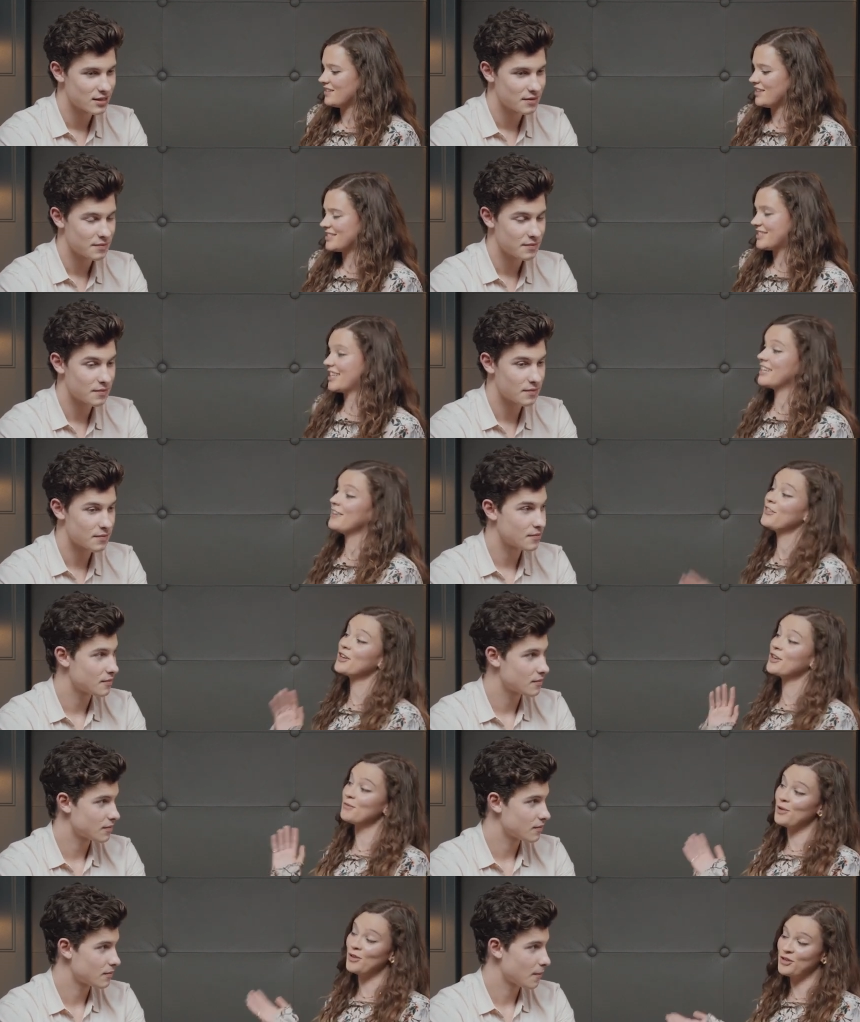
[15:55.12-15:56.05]
Speaker 1: A
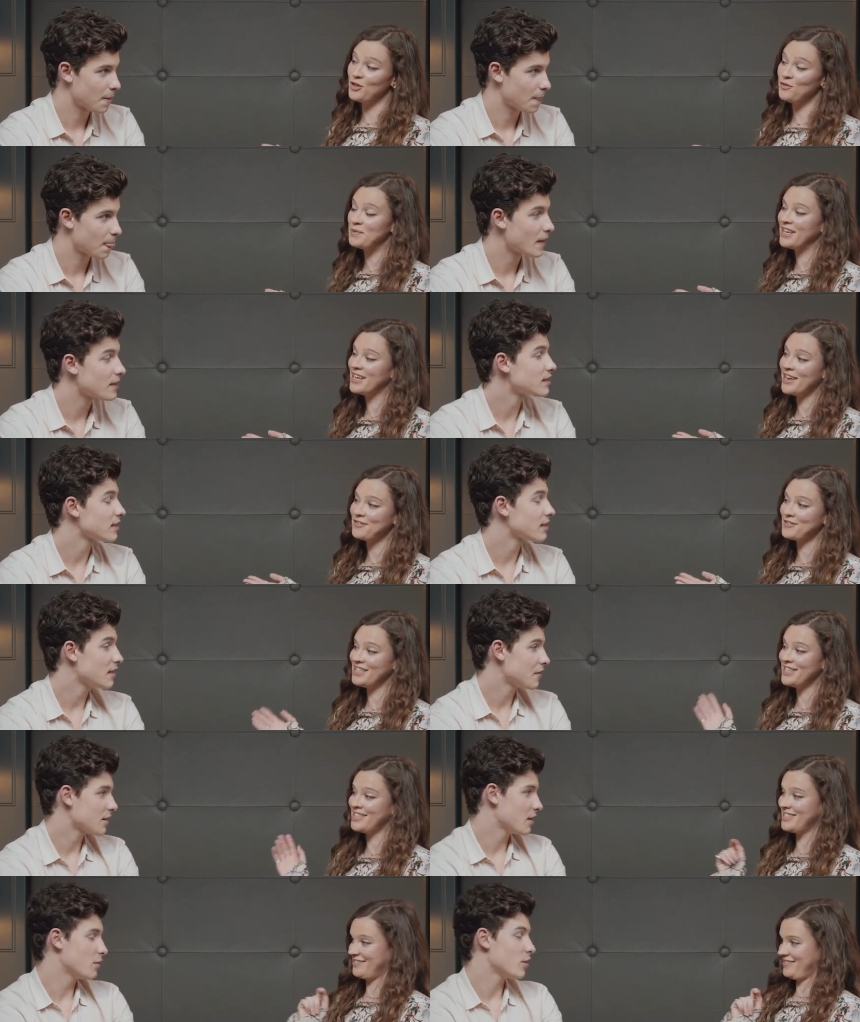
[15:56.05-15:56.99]
significant one that you've been
Speaker 2: a gifted? A
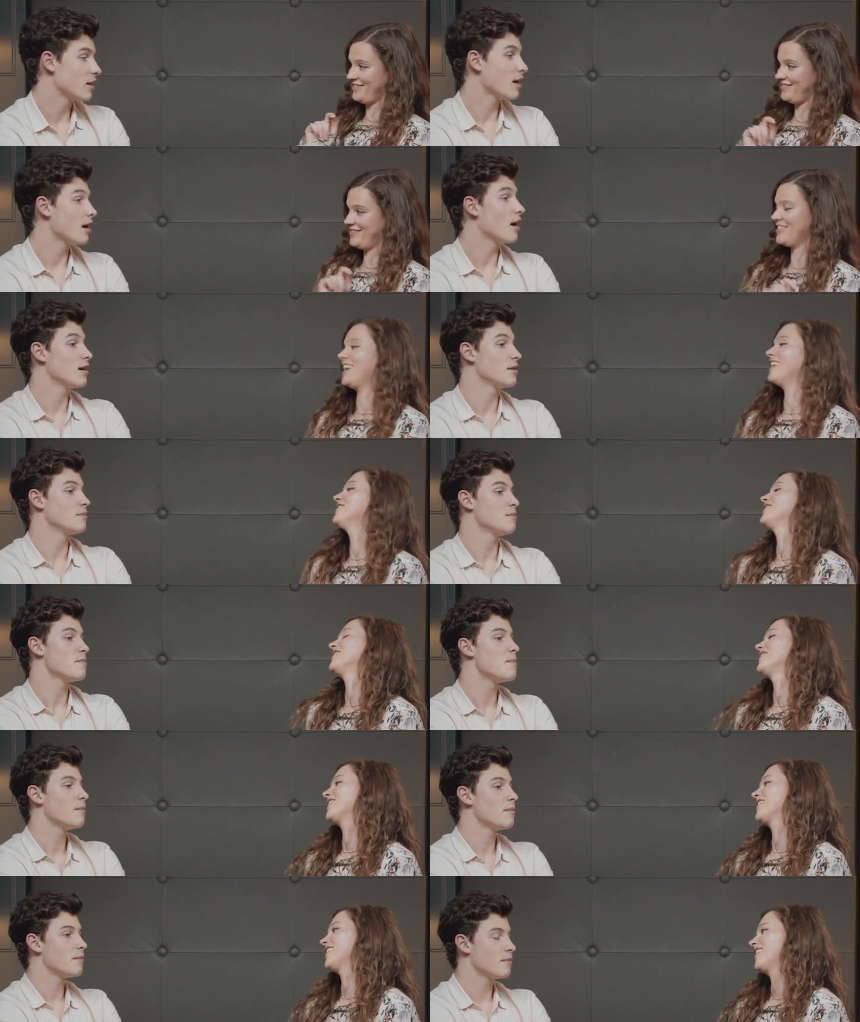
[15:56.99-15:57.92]
significant one. Uh,
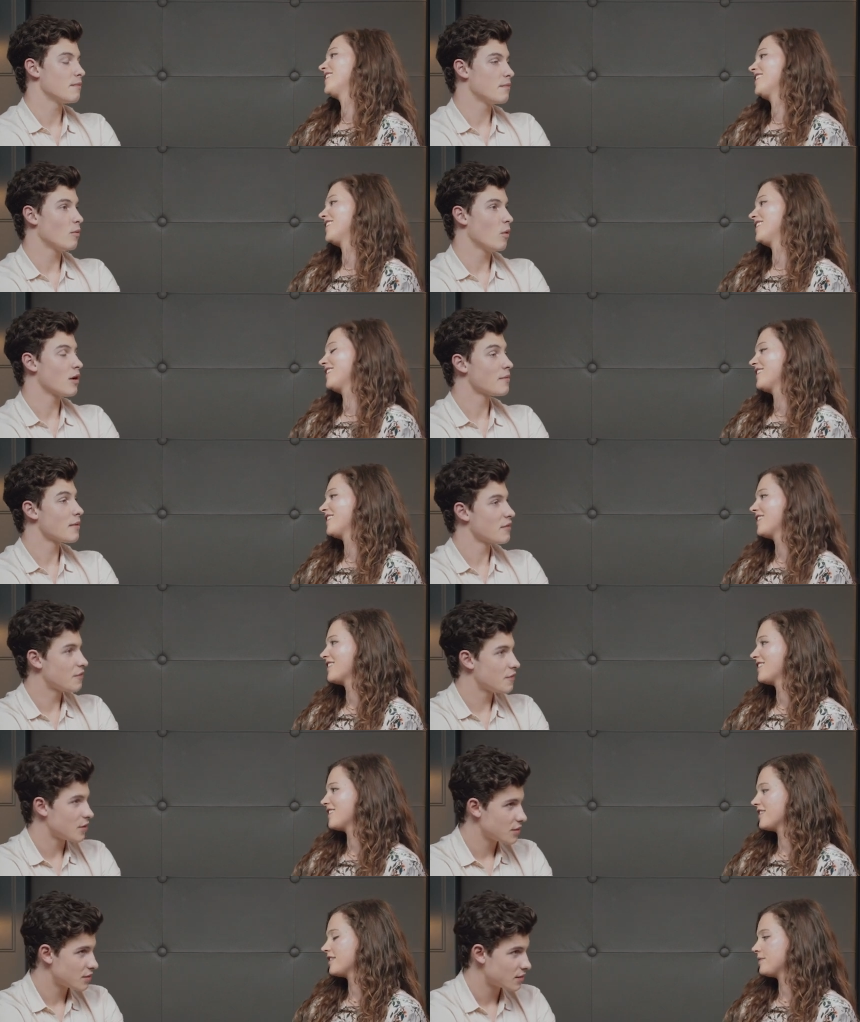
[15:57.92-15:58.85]
yeah. One of my
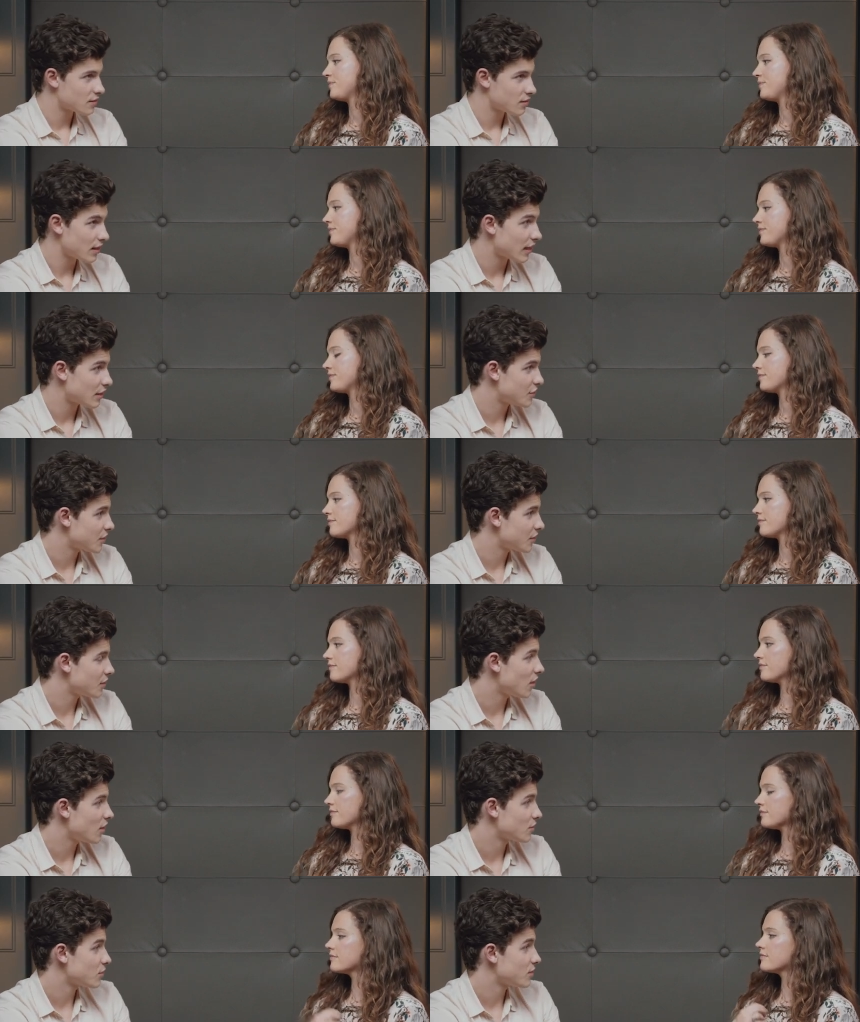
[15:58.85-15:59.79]
first electric
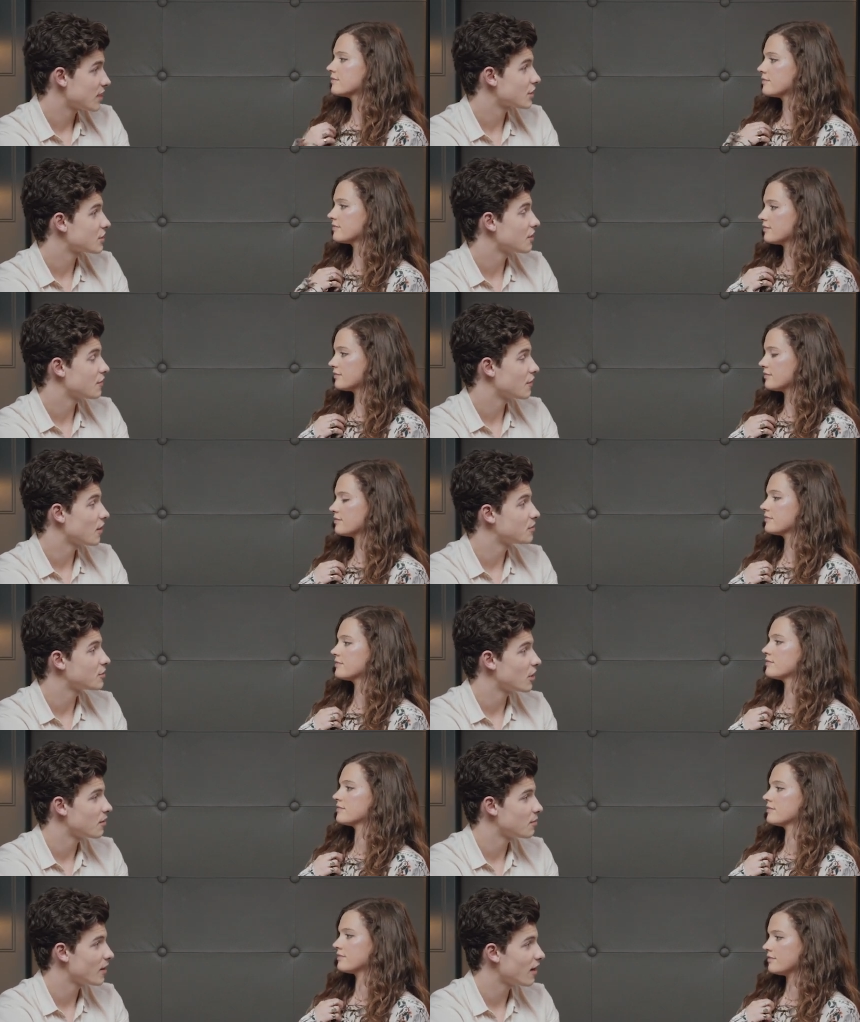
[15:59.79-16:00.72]
guitars was actually
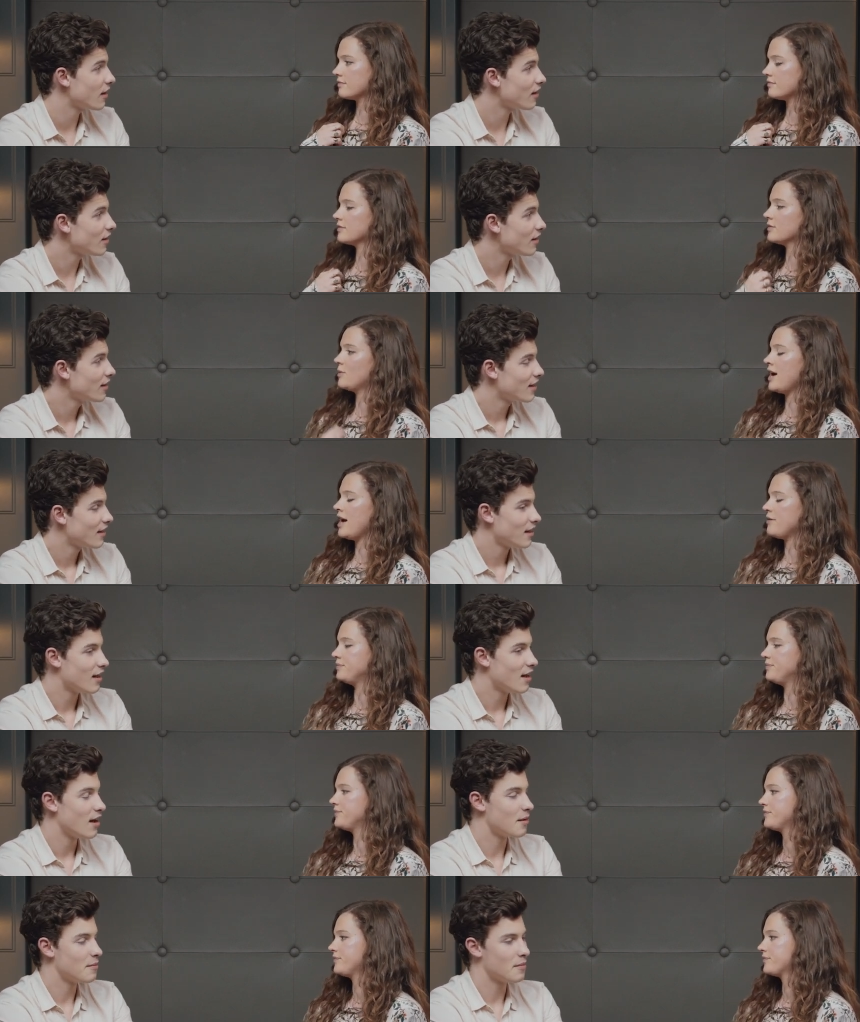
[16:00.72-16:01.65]
from John Mayer.
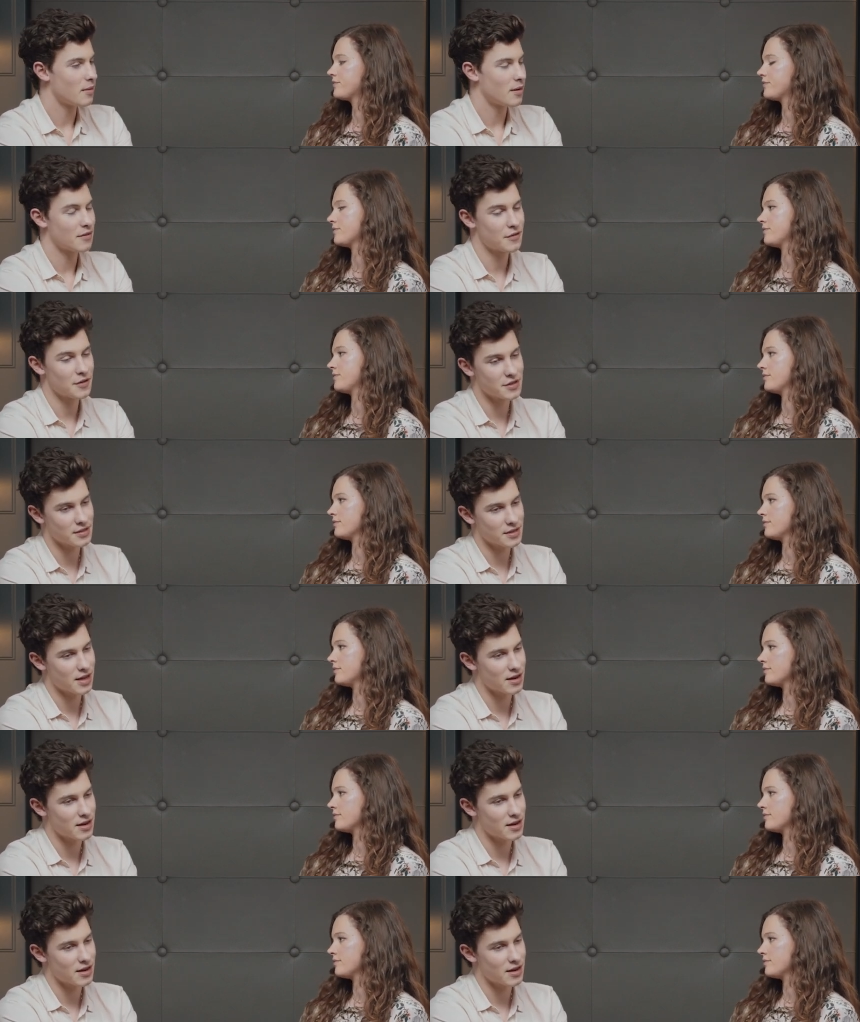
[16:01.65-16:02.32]
Speaker 1: Wow.
Speaker 2: Um, I first